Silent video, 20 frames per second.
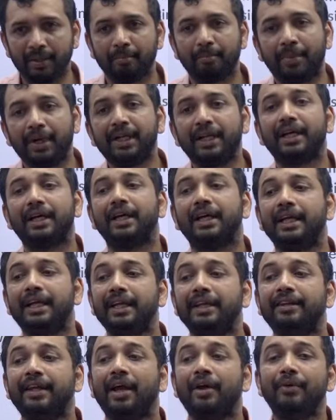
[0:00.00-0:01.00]
But it
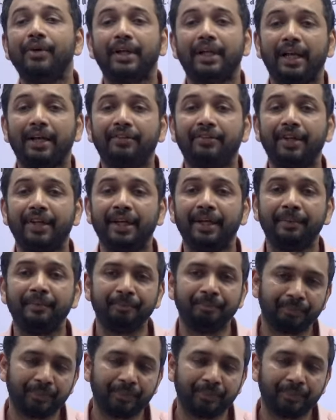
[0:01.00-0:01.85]
is having, let's say,